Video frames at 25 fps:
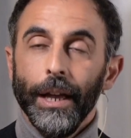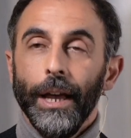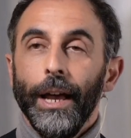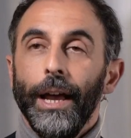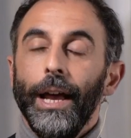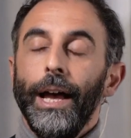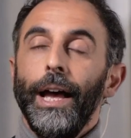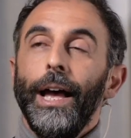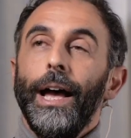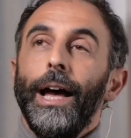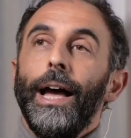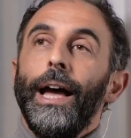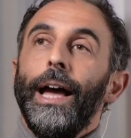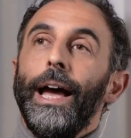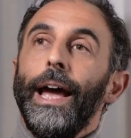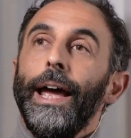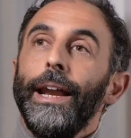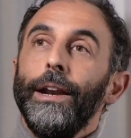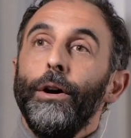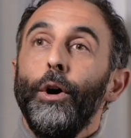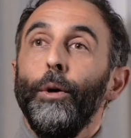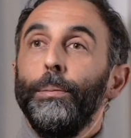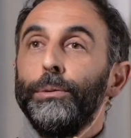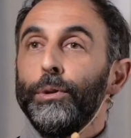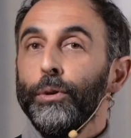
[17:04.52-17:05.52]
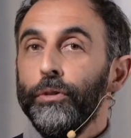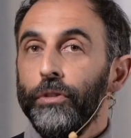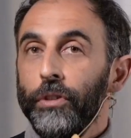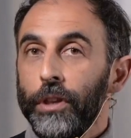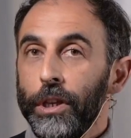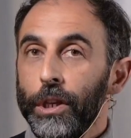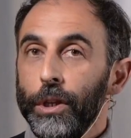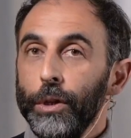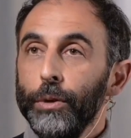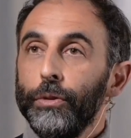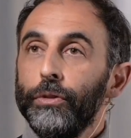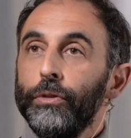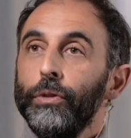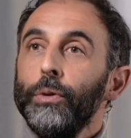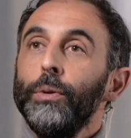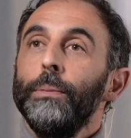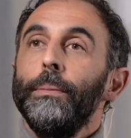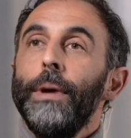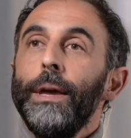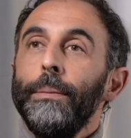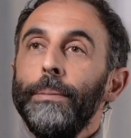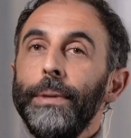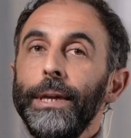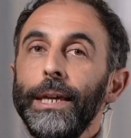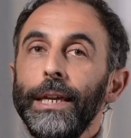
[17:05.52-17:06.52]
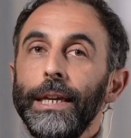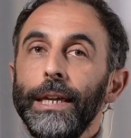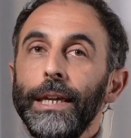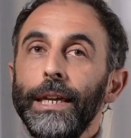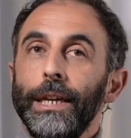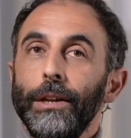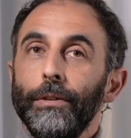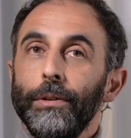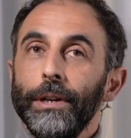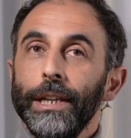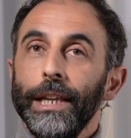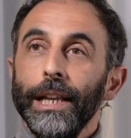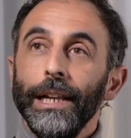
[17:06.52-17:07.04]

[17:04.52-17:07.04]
and hope to see you soon, maybe here in